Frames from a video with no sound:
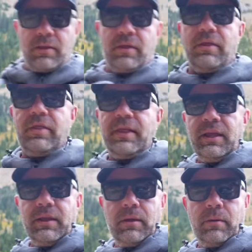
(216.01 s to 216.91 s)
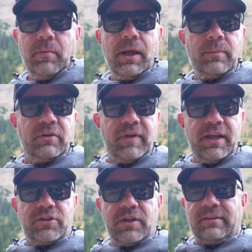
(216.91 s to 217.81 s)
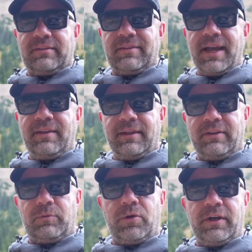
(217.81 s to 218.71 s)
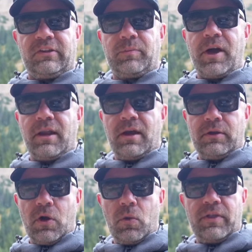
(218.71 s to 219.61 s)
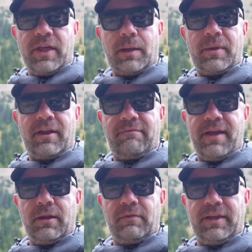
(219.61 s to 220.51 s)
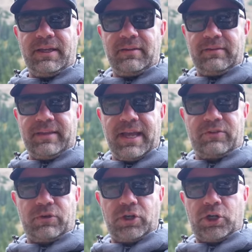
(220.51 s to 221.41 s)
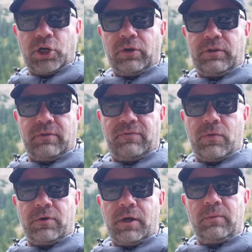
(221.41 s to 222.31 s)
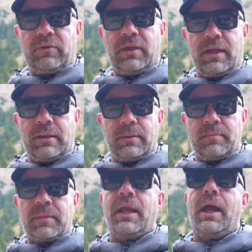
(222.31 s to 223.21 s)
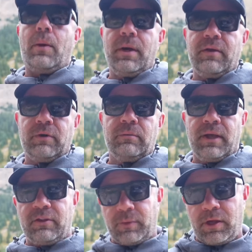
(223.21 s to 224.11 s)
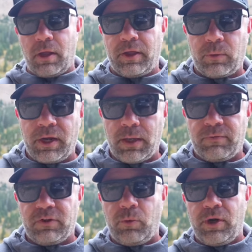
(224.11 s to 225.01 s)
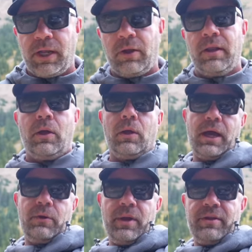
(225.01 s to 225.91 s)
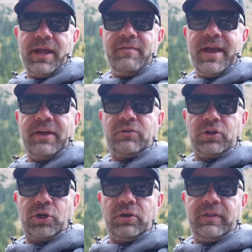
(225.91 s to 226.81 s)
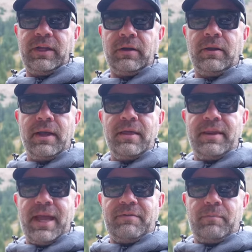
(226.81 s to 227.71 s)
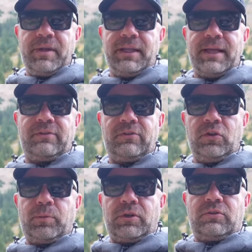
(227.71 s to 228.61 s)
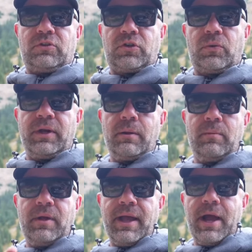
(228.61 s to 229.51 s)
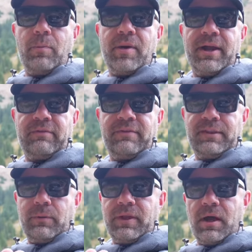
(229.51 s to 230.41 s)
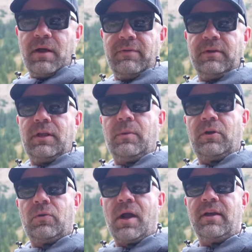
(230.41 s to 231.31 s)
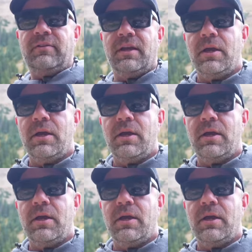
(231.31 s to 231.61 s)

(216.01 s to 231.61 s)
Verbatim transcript: The My observation on sizing is pretty spot on. The only thing I'm not a fan of is this extra girth in the forearms. However, as my colleague Ryan Humphries pointed out, I'd rather have extra girth here than have it be that super trim alpine fit that we often come across